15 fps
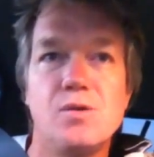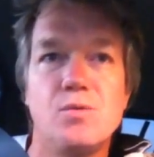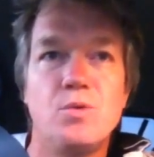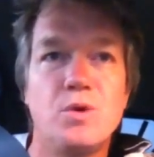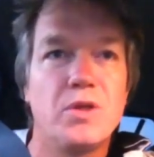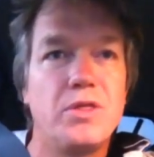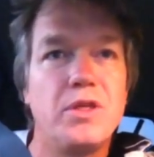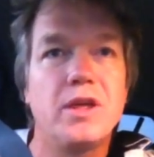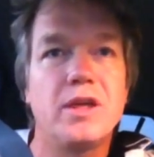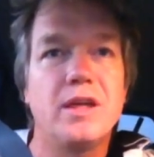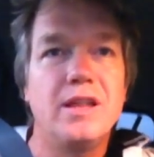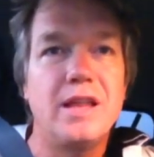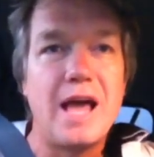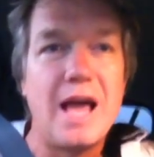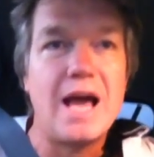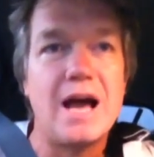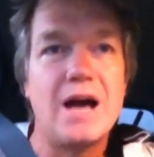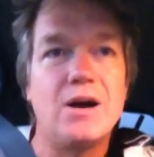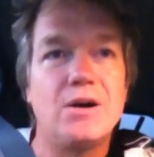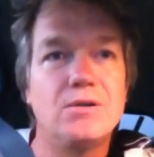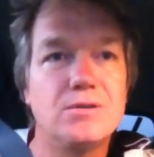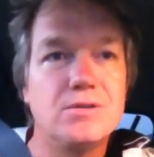we're thinking
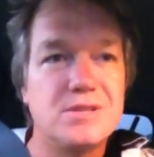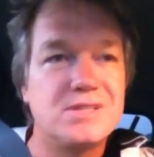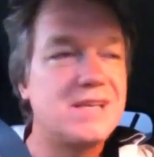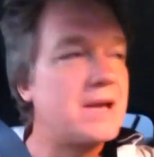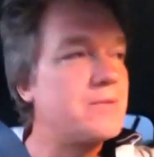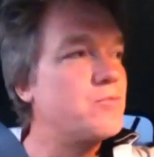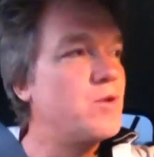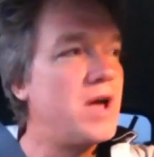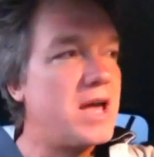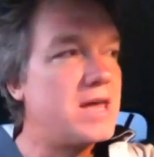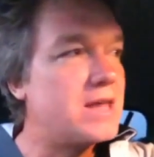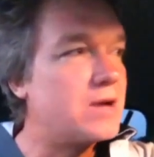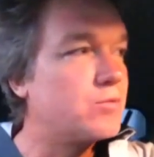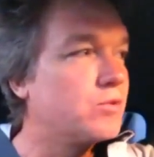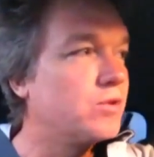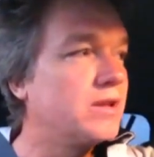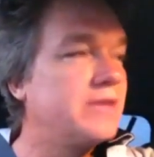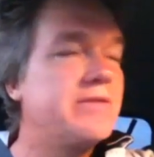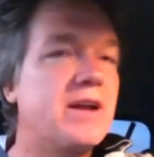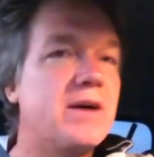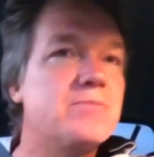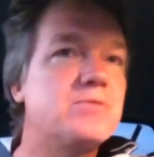now the same way, that we'll
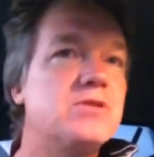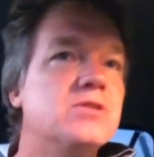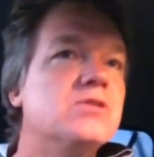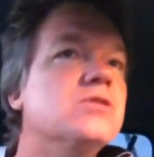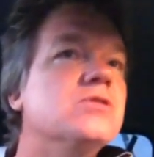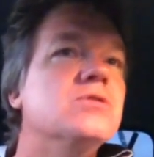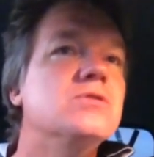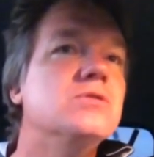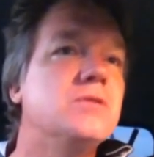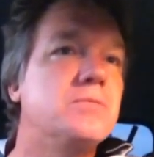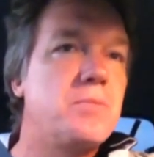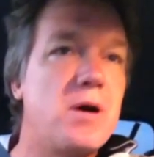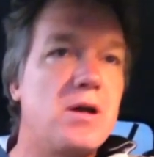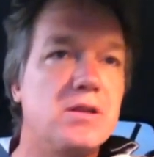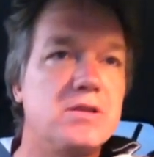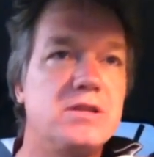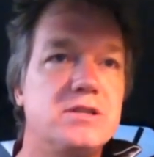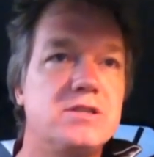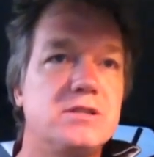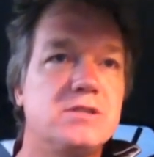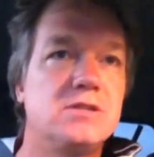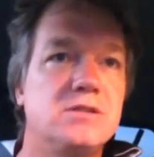leave it up to the
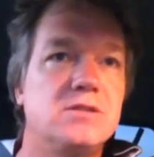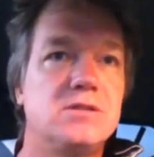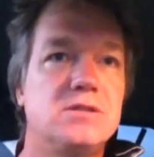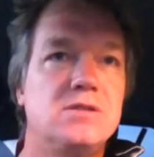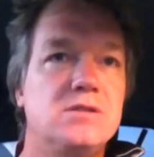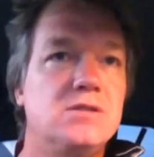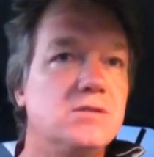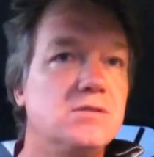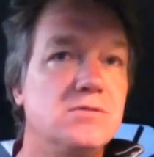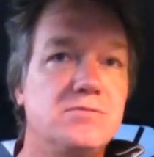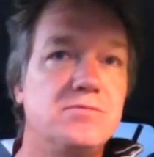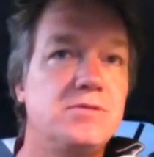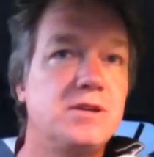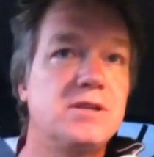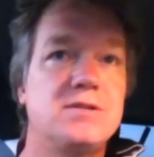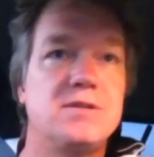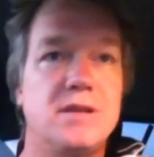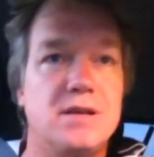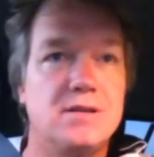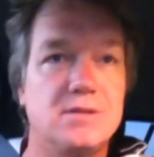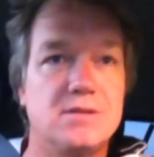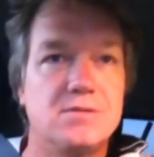politicians to fix
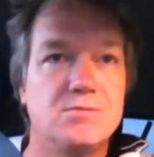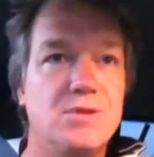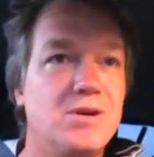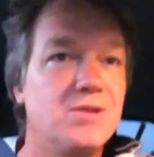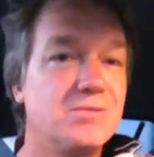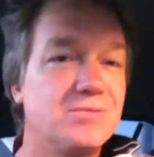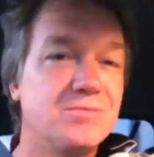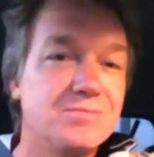things. Well,